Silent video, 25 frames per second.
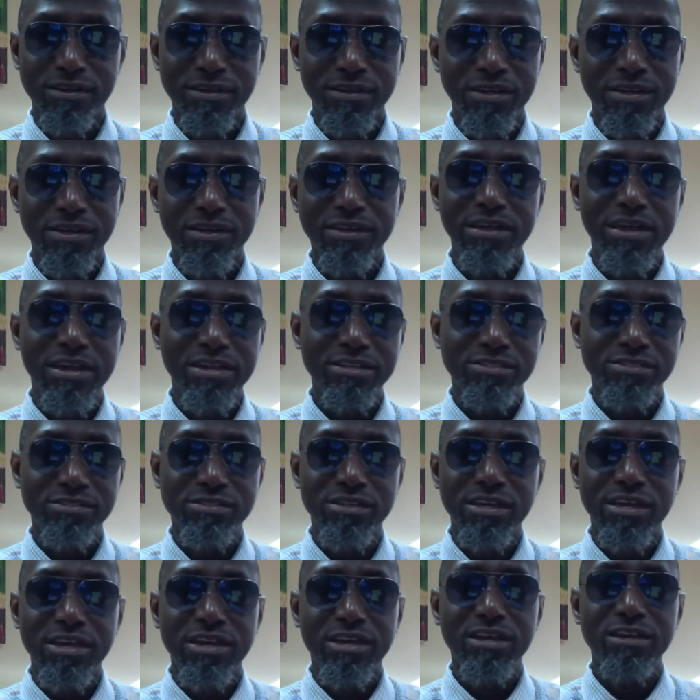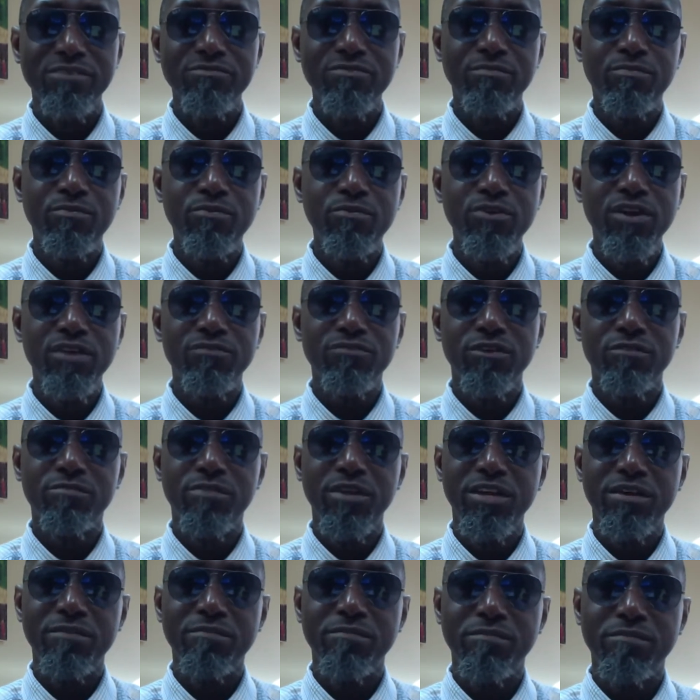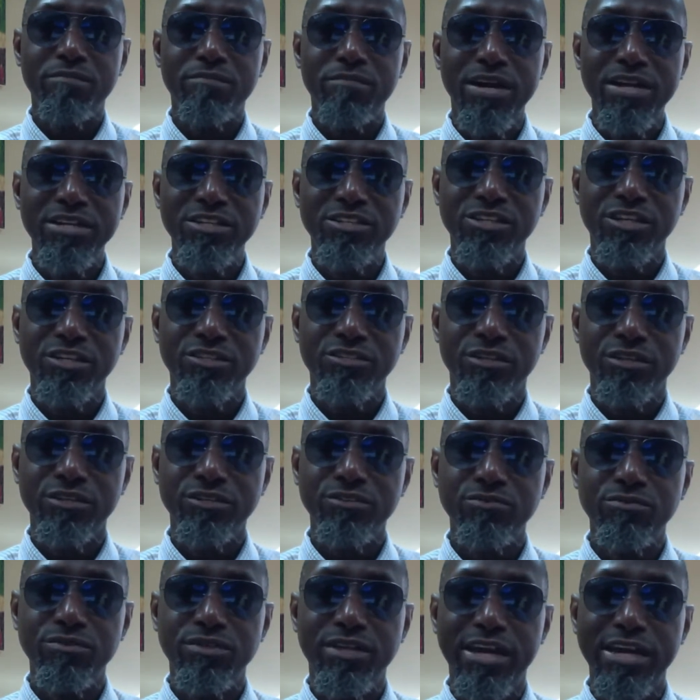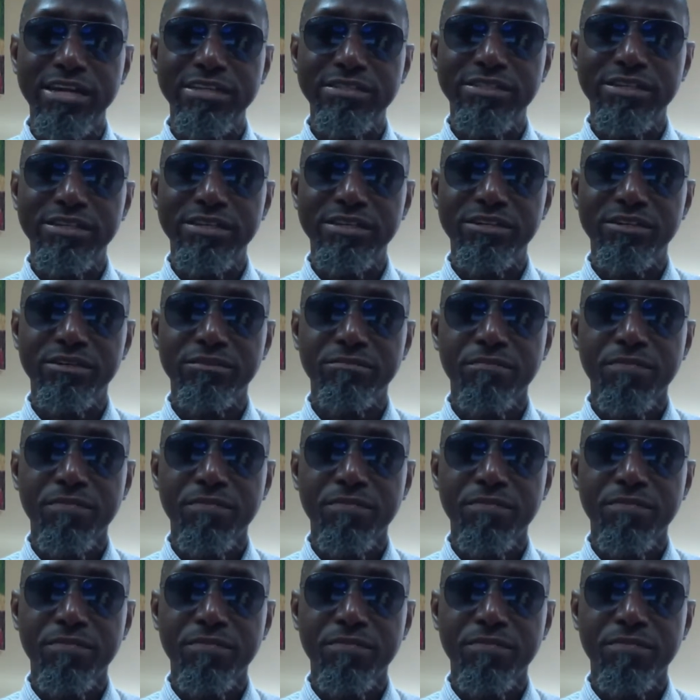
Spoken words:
Yes, Liverpool have to play Manchester United.